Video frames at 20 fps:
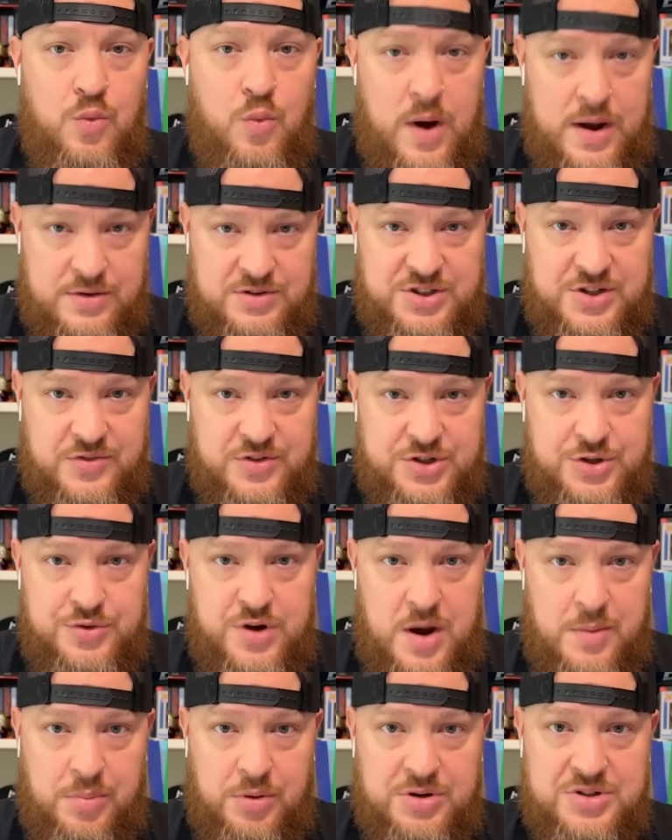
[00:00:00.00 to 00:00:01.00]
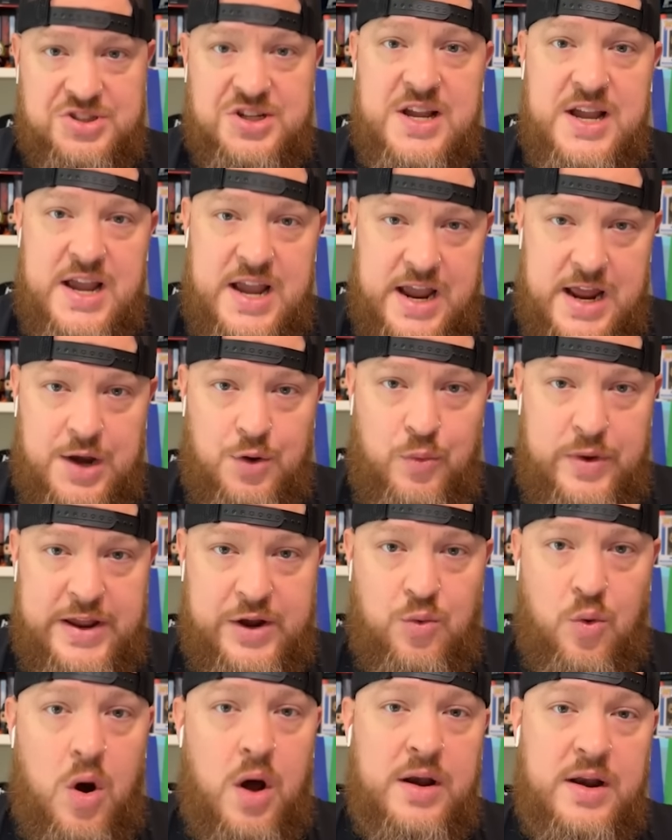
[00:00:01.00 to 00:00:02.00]
wide receiver 2 numbers in
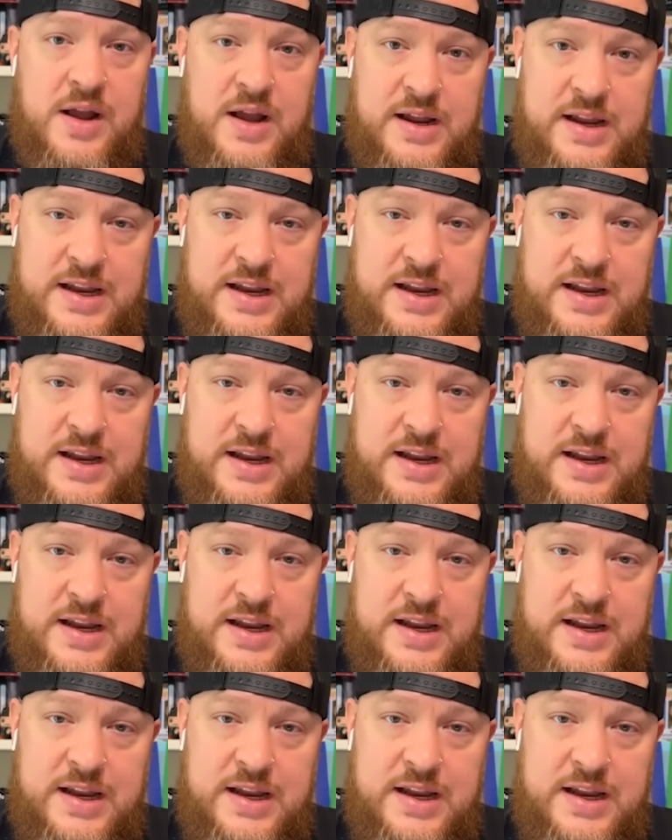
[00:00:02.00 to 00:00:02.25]
week 1.